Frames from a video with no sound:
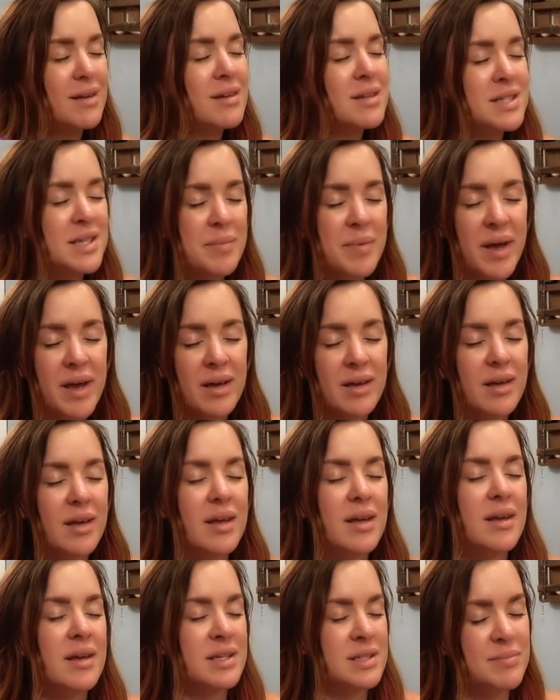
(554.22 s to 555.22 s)
Easy Bake
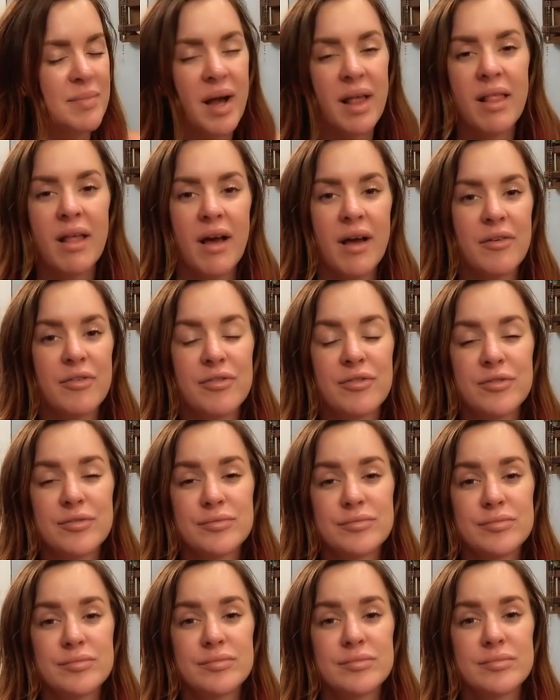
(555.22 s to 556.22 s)
is my life.
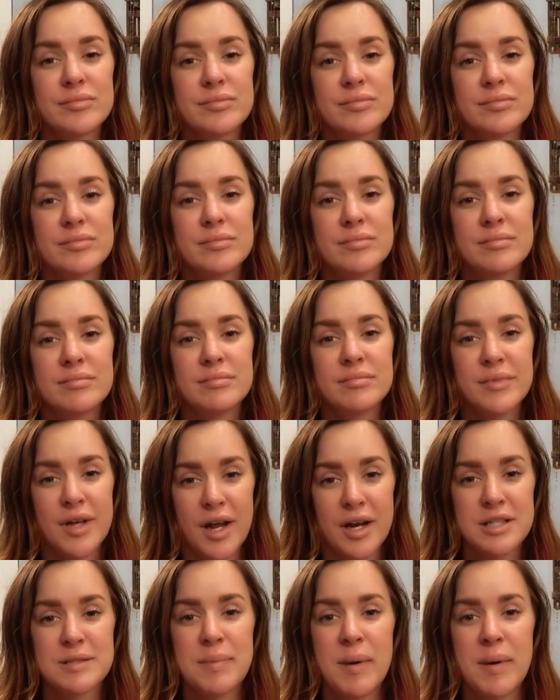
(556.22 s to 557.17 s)
Not a